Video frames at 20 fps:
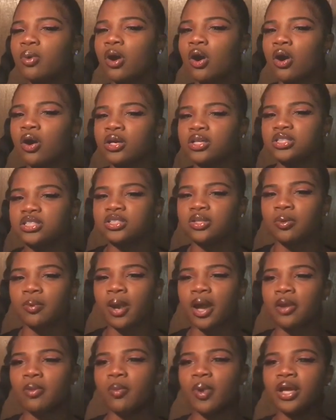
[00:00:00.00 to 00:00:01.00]
August the
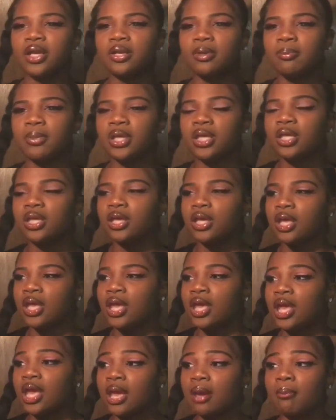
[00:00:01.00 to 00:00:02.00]
right way to me,
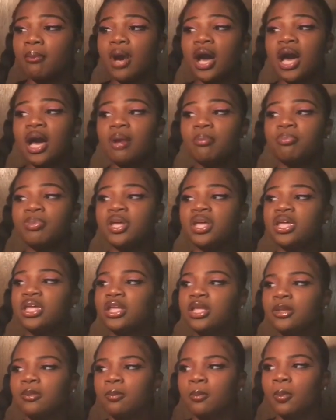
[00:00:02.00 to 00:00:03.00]
in my
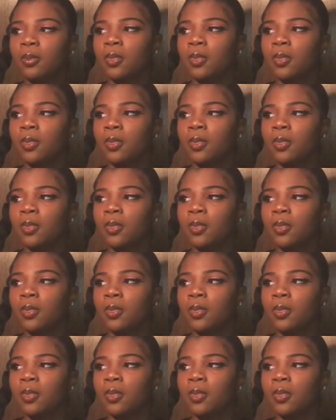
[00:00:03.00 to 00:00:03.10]
opinion.